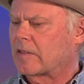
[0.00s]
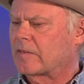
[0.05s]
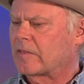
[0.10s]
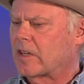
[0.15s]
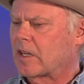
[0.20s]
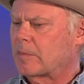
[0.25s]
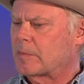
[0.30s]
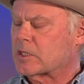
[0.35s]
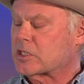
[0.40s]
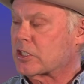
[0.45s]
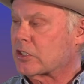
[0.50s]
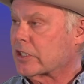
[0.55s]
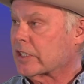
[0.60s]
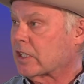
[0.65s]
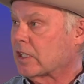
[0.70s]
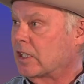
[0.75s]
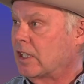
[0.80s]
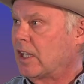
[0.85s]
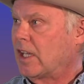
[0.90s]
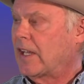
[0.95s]
of
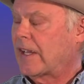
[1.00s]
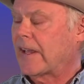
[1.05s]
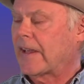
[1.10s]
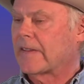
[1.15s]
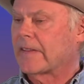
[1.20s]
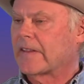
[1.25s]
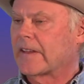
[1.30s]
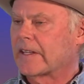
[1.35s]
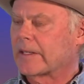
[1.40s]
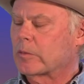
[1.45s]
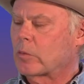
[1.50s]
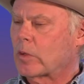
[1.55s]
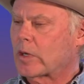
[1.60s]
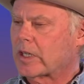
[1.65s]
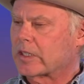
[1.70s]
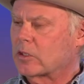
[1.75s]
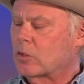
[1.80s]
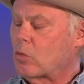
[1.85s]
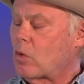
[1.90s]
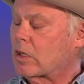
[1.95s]
material, and then when
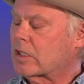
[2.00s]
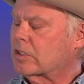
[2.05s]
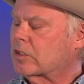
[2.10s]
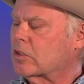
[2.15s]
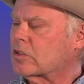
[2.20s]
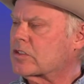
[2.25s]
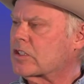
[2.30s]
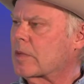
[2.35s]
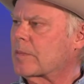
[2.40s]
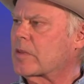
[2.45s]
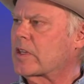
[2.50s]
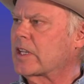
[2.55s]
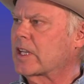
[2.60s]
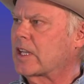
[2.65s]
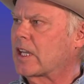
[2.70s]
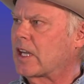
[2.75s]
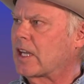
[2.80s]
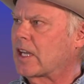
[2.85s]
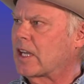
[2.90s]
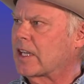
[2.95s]
I do want to do
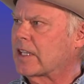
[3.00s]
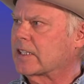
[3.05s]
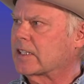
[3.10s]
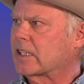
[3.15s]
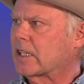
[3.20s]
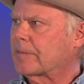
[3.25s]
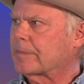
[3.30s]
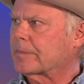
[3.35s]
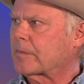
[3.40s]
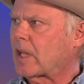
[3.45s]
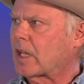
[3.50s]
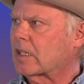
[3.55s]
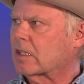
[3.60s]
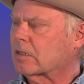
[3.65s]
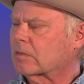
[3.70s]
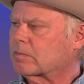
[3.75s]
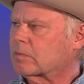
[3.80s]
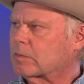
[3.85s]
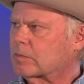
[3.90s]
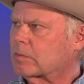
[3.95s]
something,
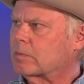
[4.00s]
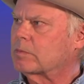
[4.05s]
I'll